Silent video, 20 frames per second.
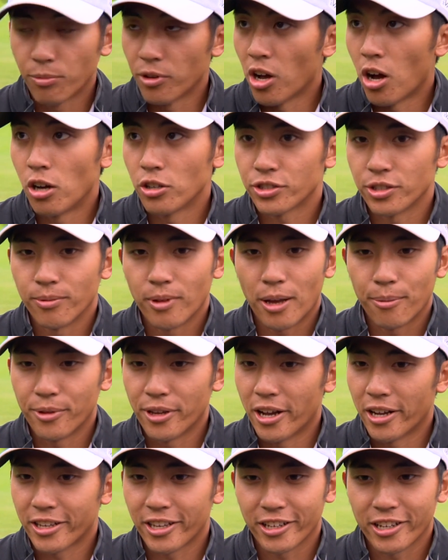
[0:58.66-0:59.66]
been awesome. I
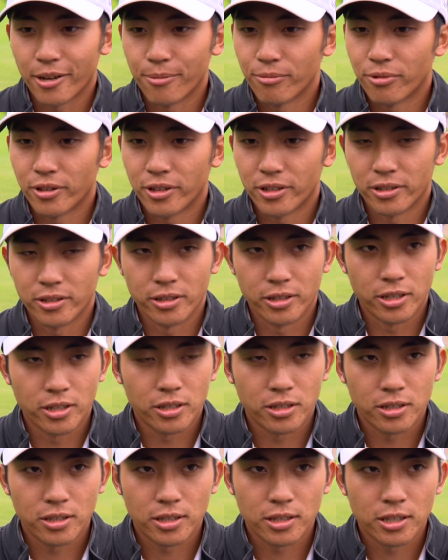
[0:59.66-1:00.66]
mean, I can complain. The,
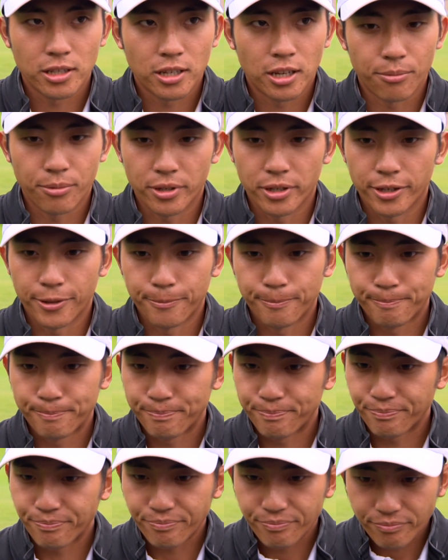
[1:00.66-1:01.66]
I mean,
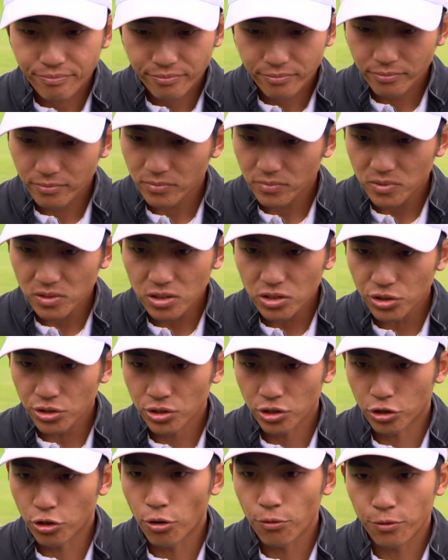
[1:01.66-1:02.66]

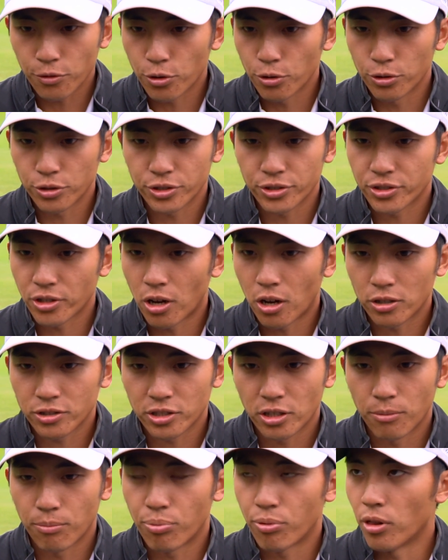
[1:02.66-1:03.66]
the golf course is
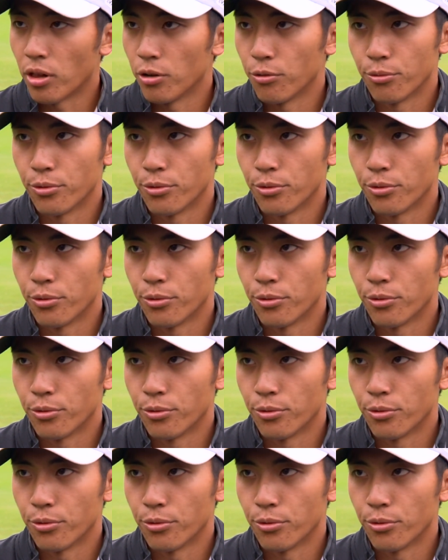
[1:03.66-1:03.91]
awesome. I played